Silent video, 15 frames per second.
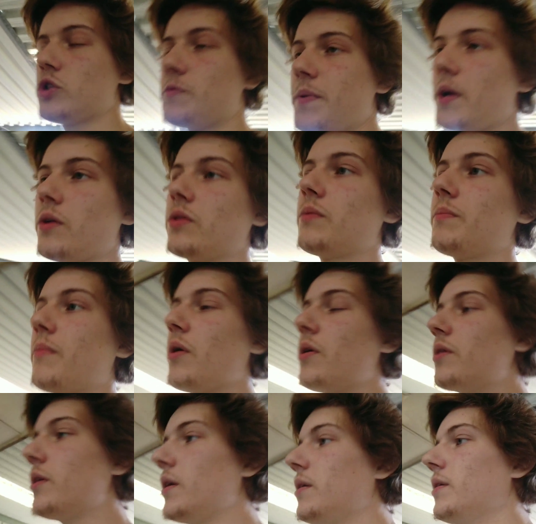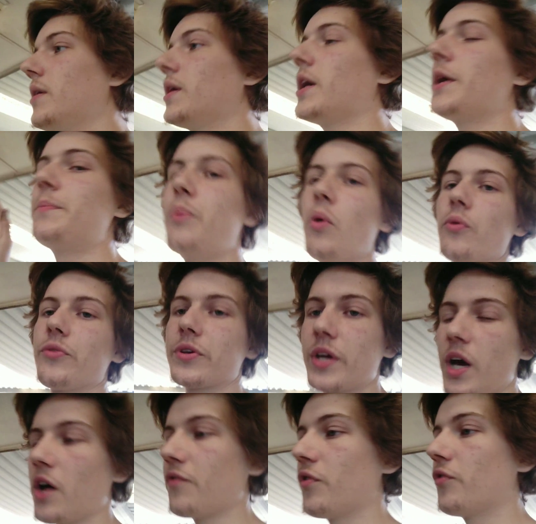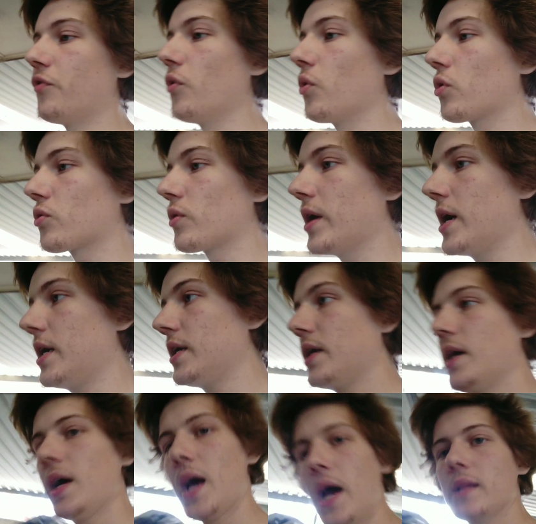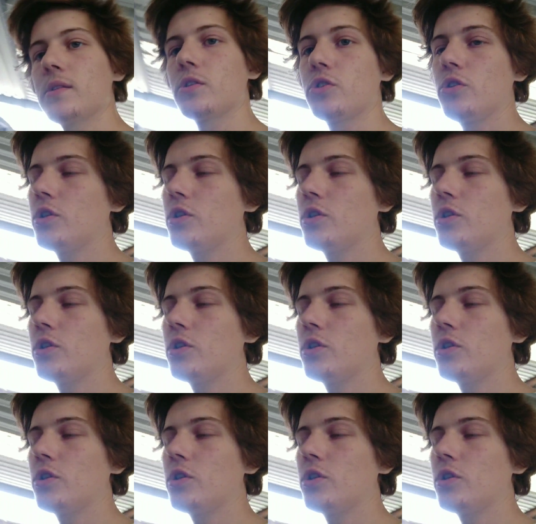spent on the motor. He bought the car for $4,000. Add the two